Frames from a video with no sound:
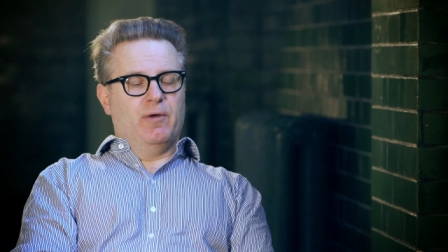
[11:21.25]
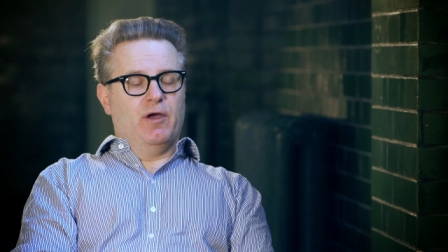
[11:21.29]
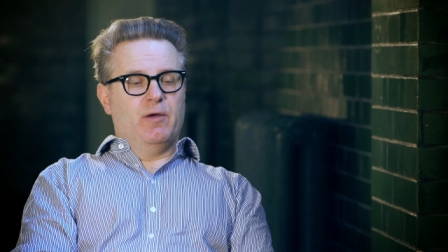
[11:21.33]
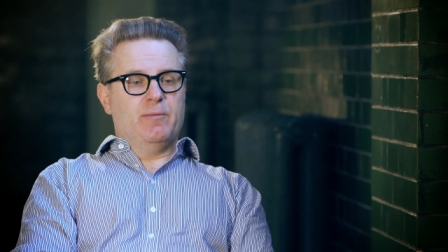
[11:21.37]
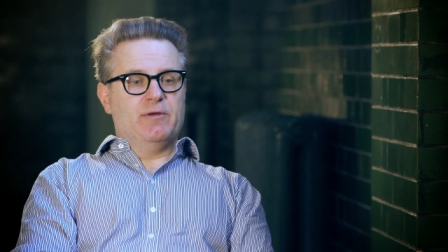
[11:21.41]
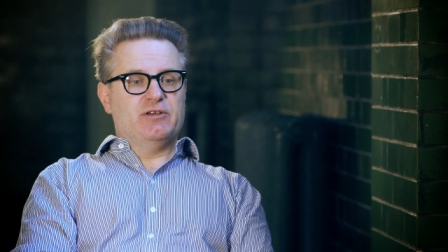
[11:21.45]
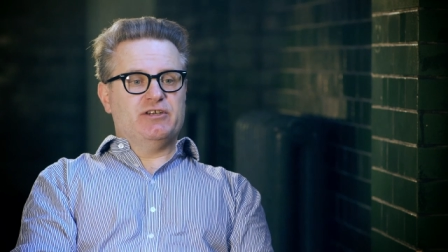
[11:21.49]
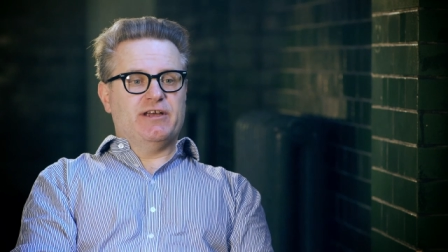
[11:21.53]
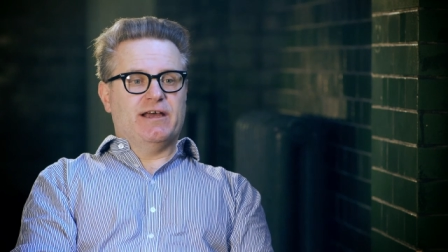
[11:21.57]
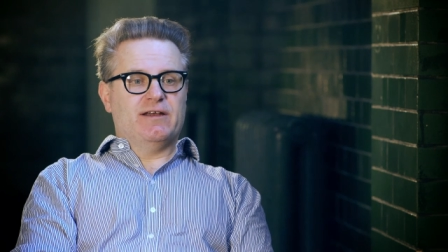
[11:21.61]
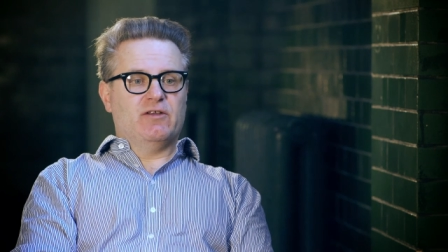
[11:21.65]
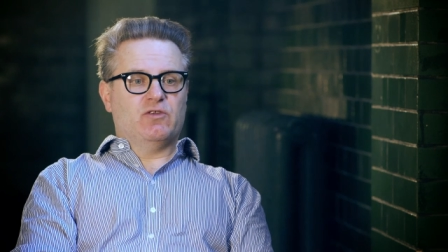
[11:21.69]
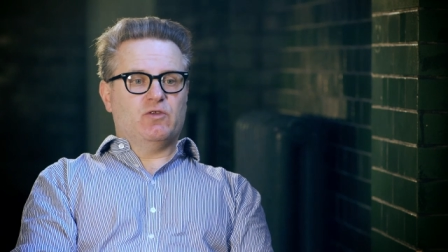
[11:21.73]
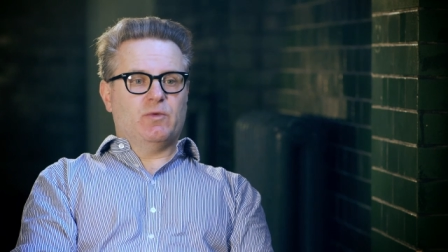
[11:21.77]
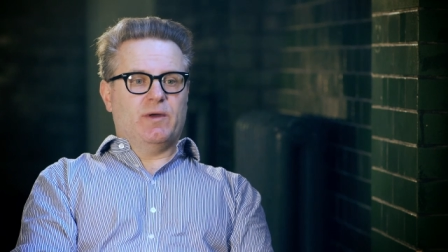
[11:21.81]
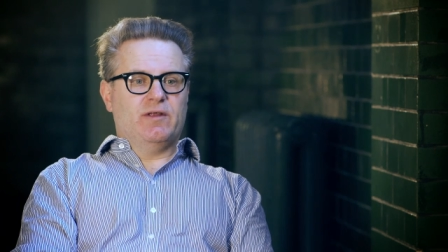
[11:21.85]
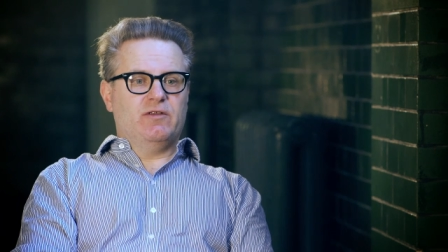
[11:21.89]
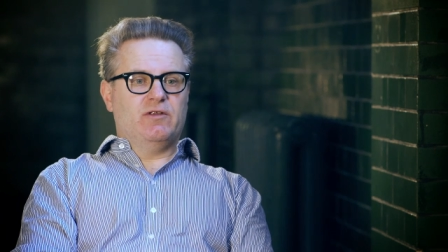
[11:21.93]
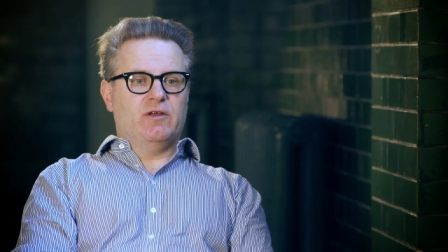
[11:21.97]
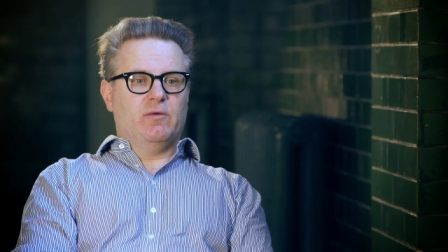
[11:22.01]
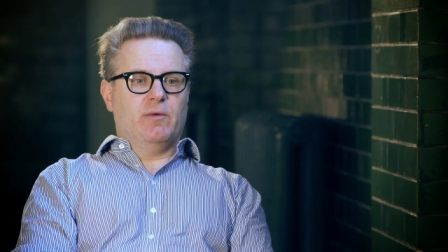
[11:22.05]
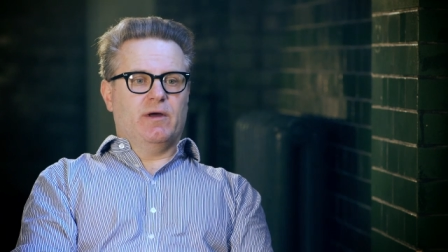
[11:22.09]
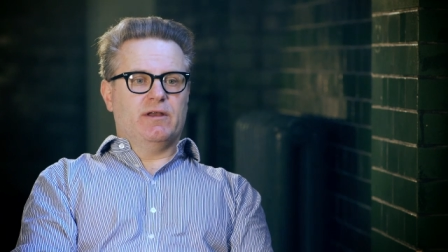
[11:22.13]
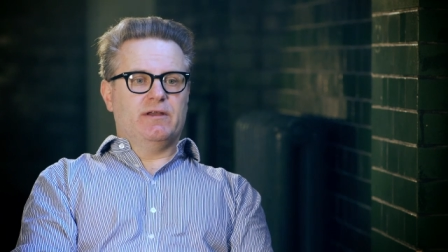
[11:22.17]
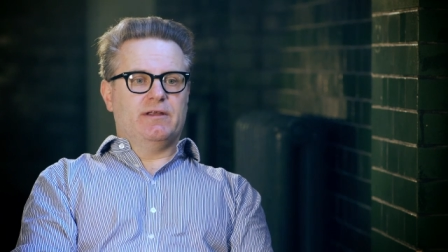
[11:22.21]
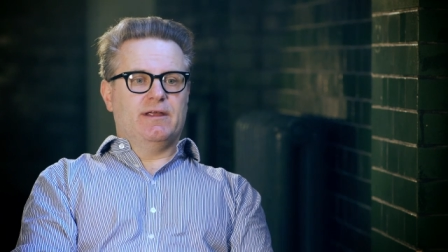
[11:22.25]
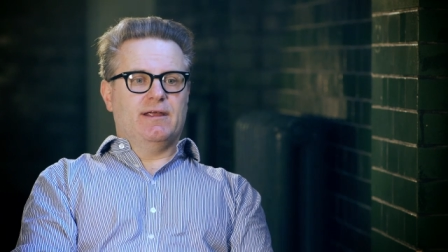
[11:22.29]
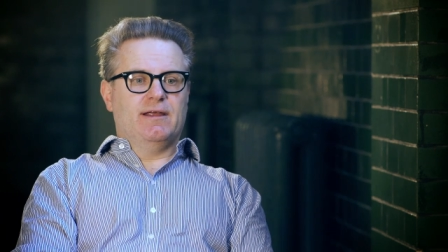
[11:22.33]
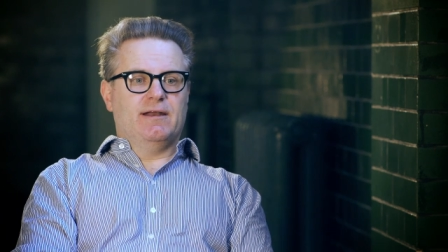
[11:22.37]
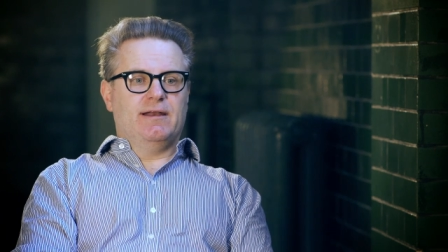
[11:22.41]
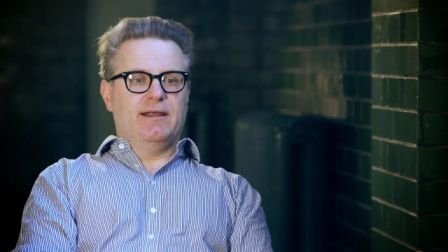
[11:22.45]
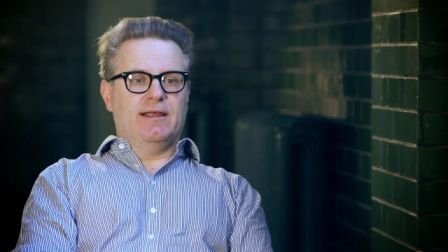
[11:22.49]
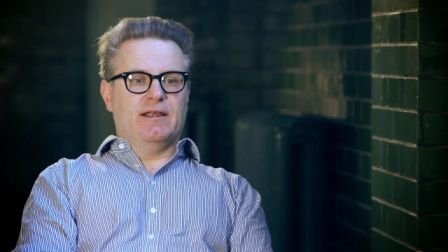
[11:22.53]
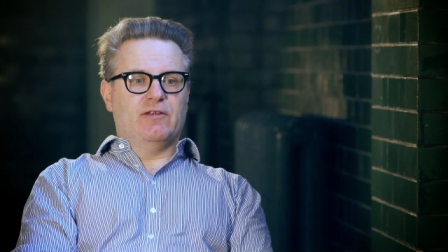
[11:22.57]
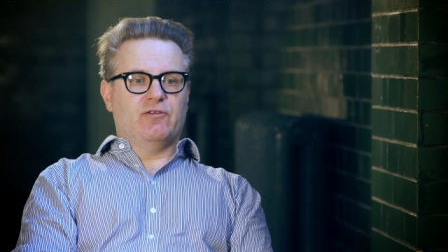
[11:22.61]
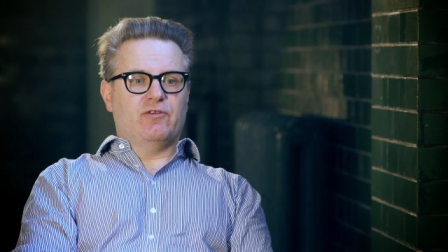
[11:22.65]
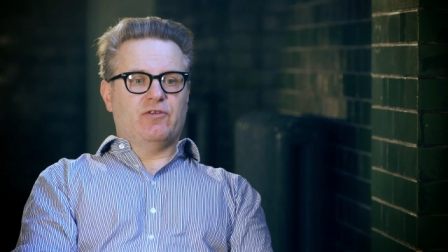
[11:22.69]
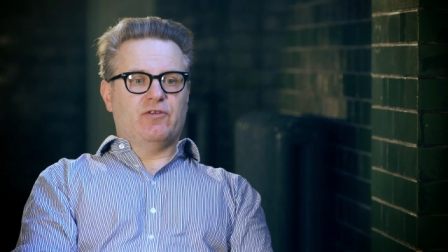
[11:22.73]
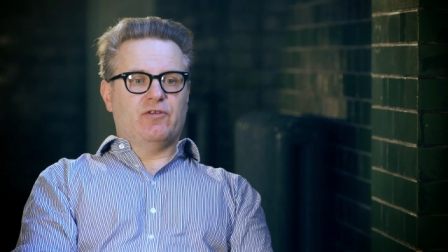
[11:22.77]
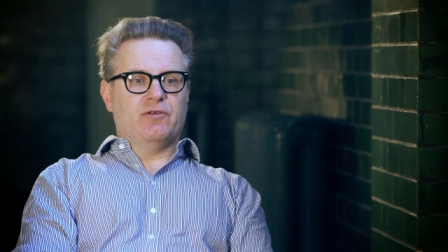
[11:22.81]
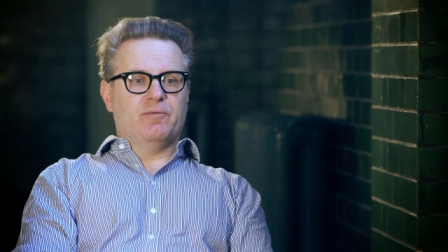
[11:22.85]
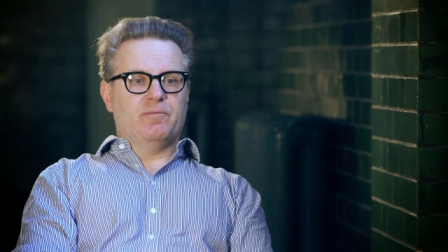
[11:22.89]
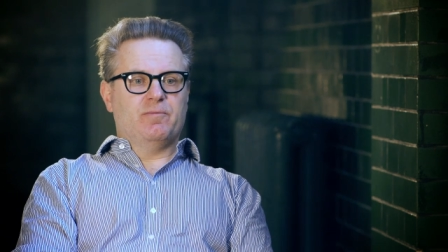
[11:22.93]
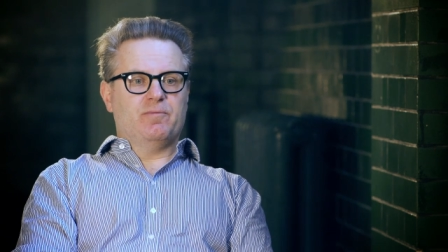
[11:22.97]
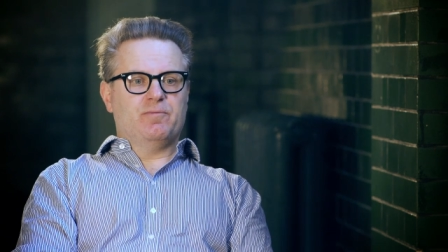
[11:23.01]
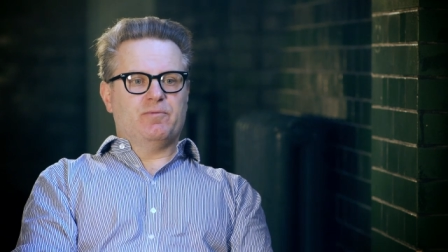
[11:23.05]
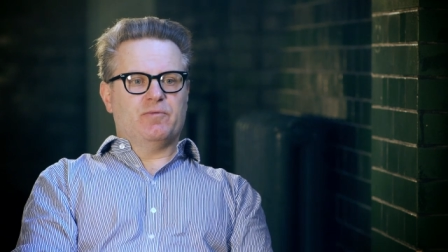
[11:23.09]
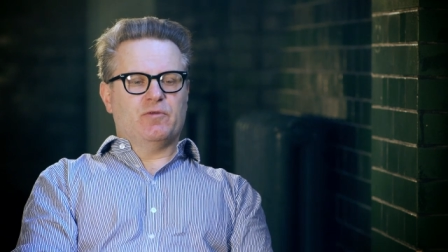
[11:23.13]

Burbage had a 21 year lease.